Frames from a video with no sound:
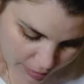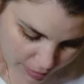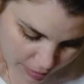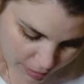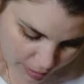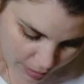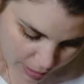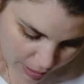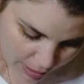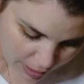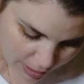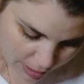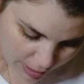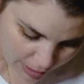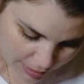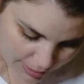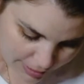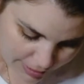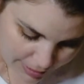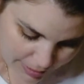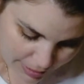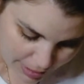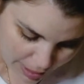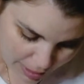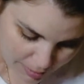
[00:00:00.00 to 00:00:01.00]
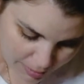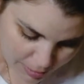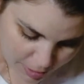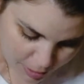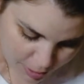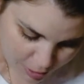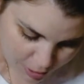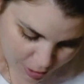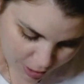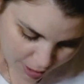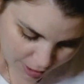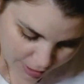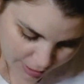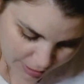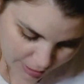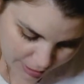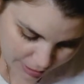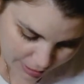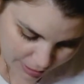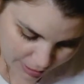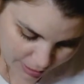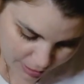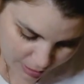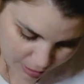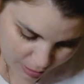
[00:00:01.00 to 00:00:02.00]
And as the name suggests,
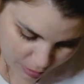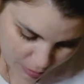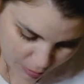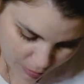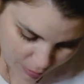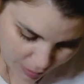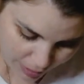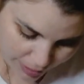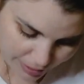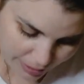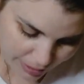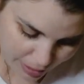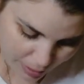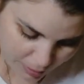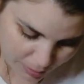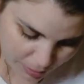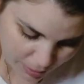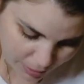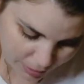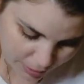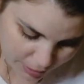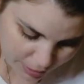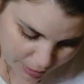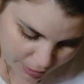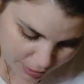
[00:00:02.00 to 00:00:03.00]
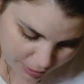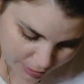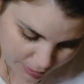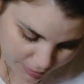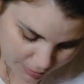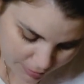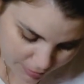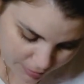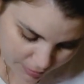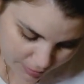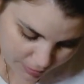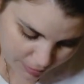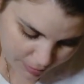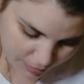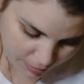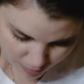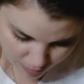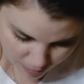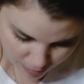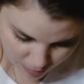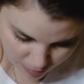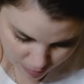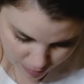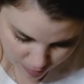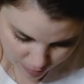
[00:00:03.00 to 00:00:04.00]
it's white nail polish.
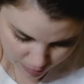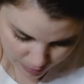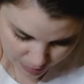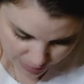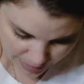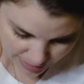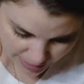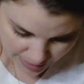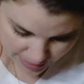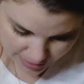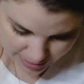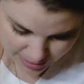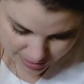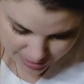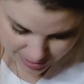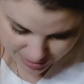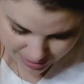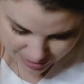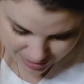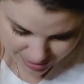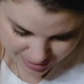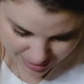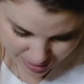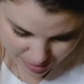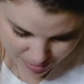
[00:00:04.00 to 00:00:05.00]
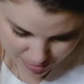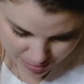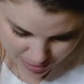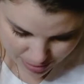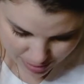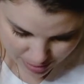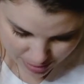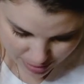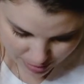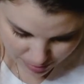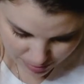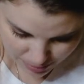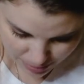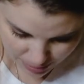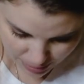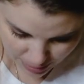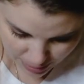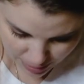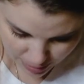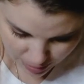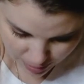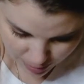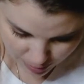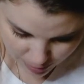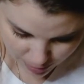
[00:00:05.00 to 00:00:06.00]
Yeah, it seems
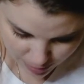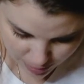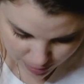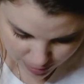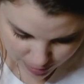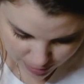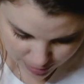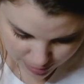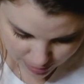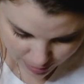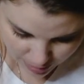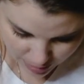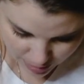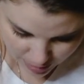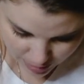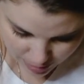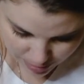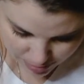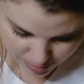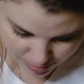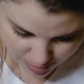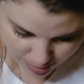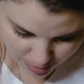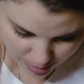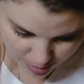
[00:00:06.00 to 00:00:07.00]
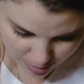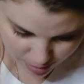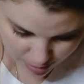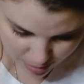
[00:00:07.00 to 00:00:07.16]
intimidating when you start, but